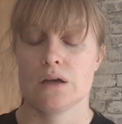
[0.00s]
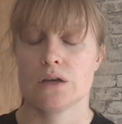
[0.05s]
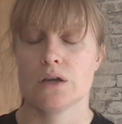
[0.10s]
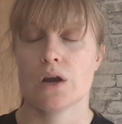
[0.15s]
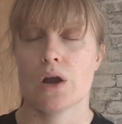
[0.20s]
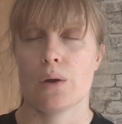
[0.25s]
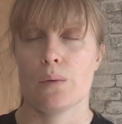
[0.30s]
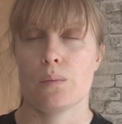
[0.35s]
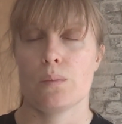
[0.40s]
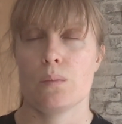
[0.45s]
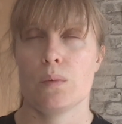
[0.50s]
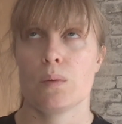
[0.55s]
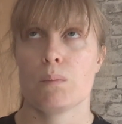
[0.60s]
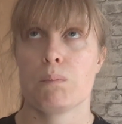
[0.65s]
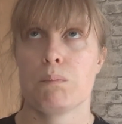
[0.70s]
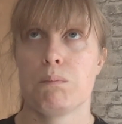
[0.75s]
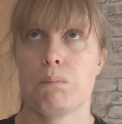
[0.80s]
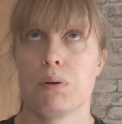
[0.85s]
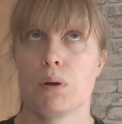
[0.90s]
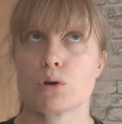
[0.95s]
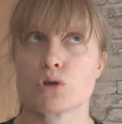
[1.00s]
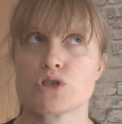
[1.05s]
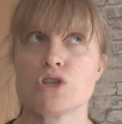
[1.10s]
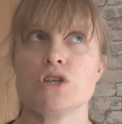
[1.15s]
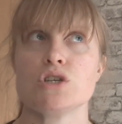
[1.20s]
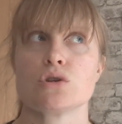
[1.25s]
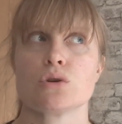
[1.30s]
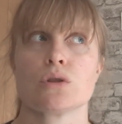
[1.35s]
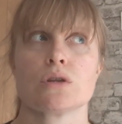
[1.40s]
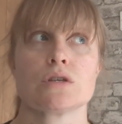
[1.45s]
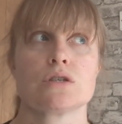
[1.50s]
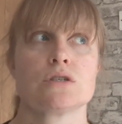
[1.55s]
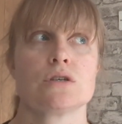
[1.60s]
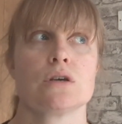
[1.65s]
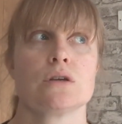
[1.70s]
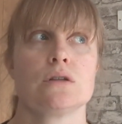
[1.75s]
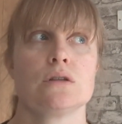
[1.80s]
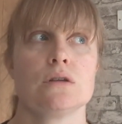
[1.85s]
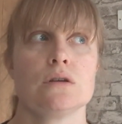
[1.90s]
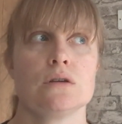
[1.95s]
you know, we'll push each other
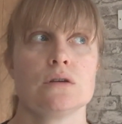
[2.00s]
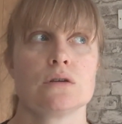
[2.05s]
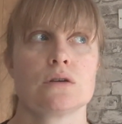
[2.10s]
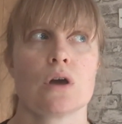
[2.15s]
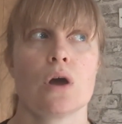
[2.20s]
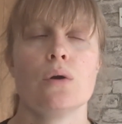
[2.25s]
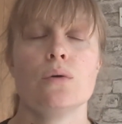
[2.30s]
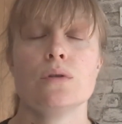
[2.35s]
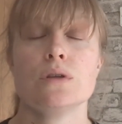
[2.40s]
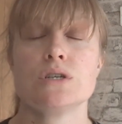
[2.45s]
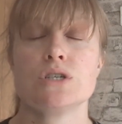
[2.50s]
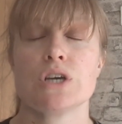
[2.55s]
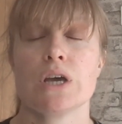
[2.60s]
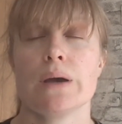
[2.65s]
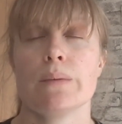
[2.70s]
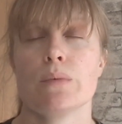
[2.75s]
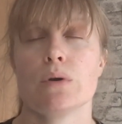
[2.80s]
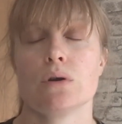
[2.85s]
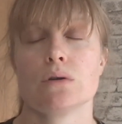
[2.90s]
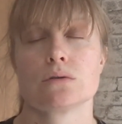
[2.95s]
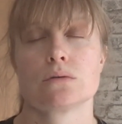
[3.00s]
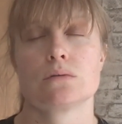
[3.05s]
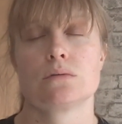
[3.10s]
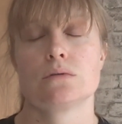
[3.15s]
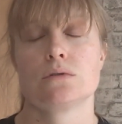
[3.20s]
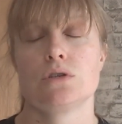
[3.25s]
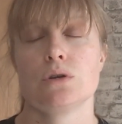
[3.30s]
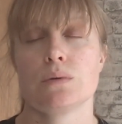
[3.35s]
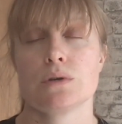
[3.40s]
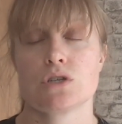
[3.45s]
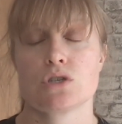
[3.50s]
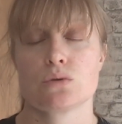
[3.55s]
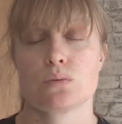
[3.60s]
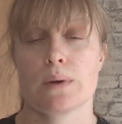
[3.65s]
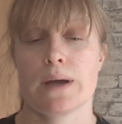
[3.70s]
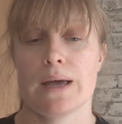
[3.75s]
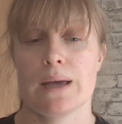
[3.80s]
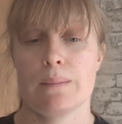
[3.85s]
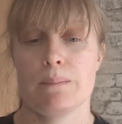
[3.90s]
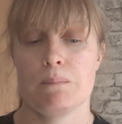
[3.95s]
to go to the gym or do a
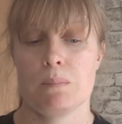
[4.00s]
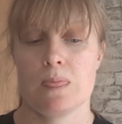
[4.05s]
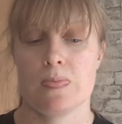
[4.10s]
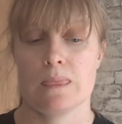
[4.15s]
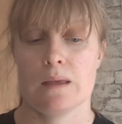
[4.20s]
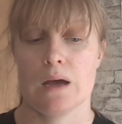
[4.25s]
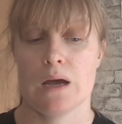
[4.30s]
swim,